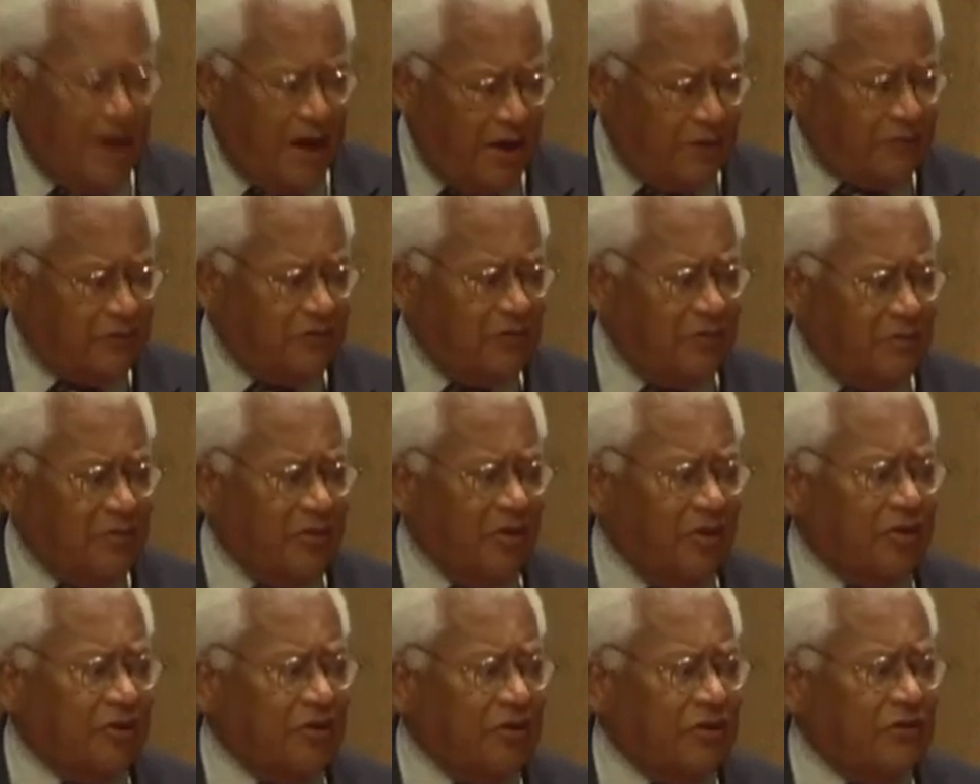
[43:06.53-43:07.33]

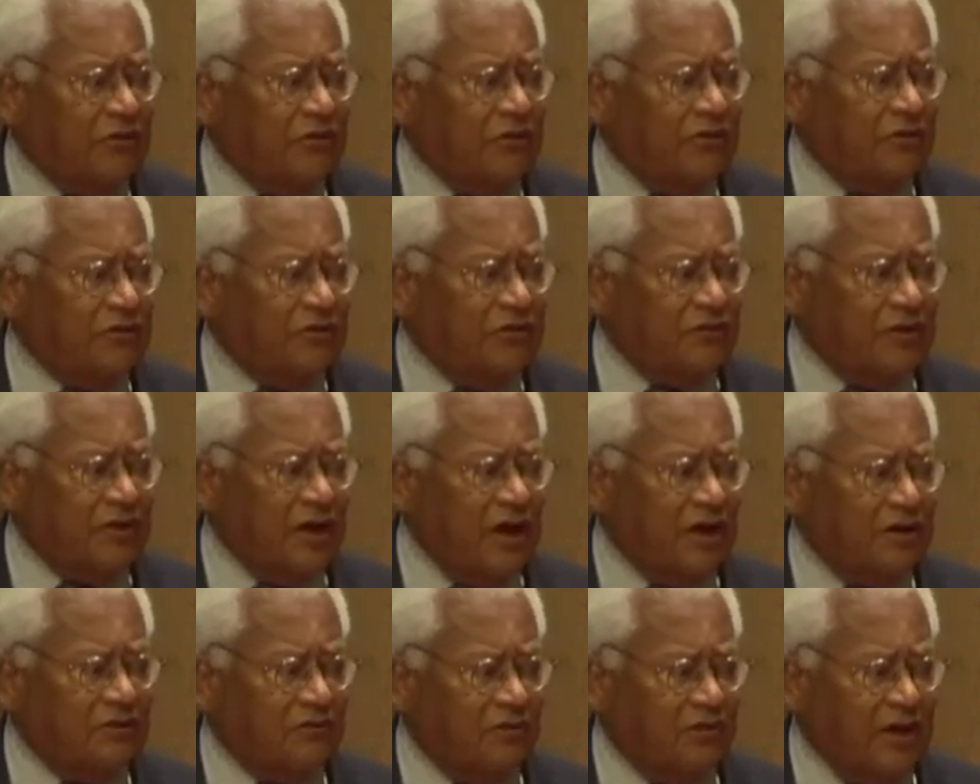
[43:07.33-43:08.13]
possibilities of
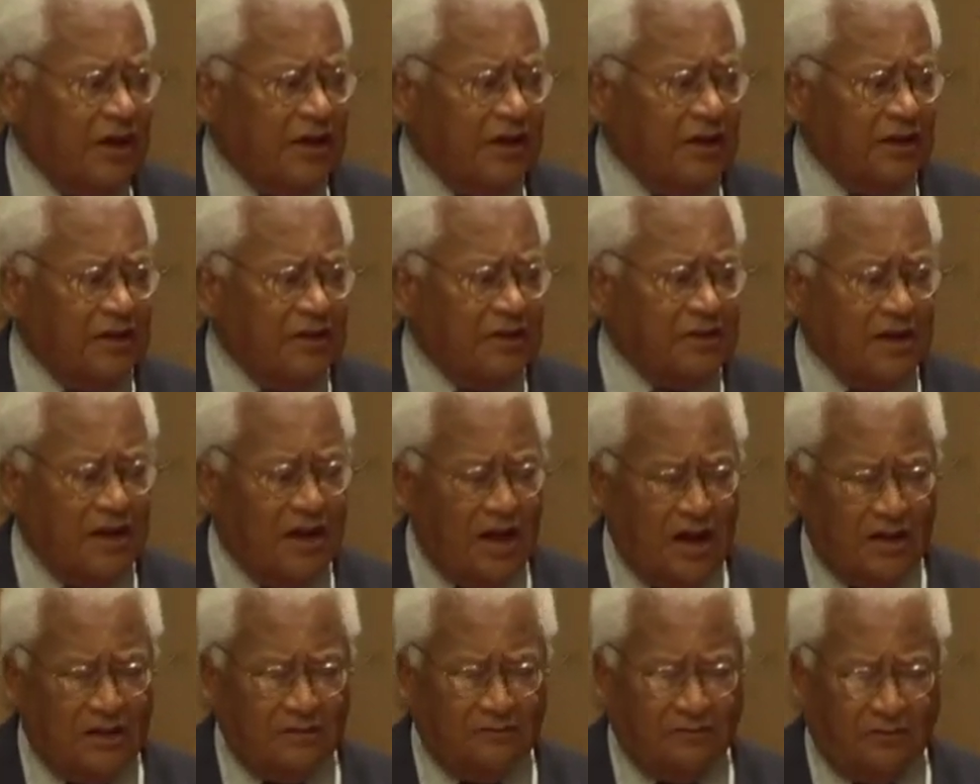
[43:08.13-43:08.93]
nonviolent
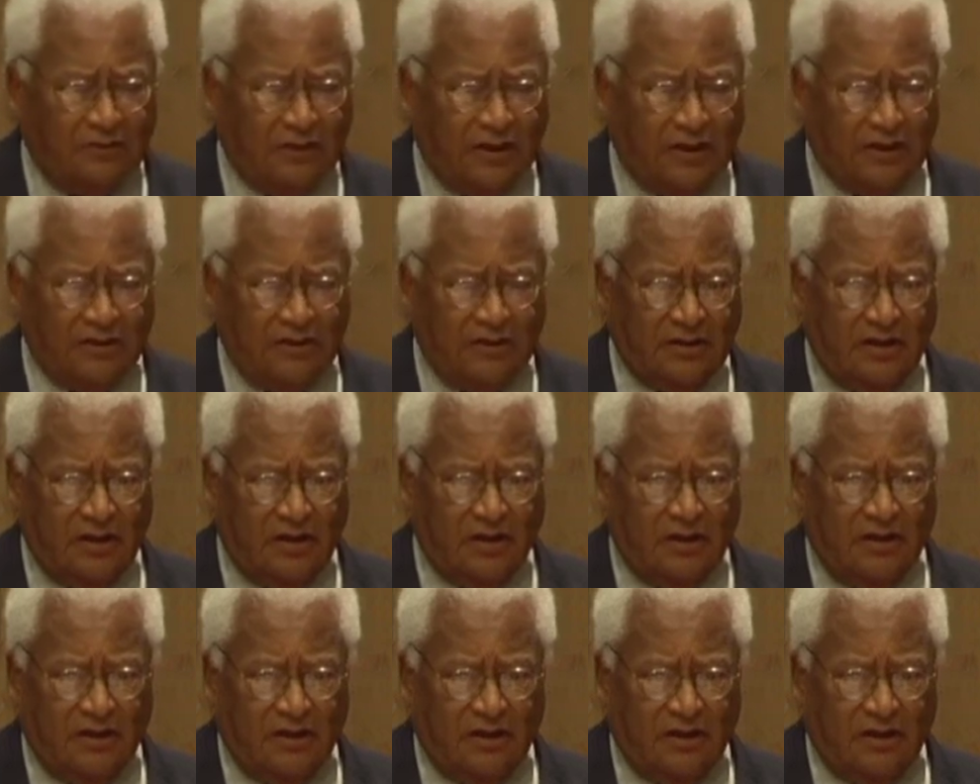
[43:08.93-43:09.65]
conflict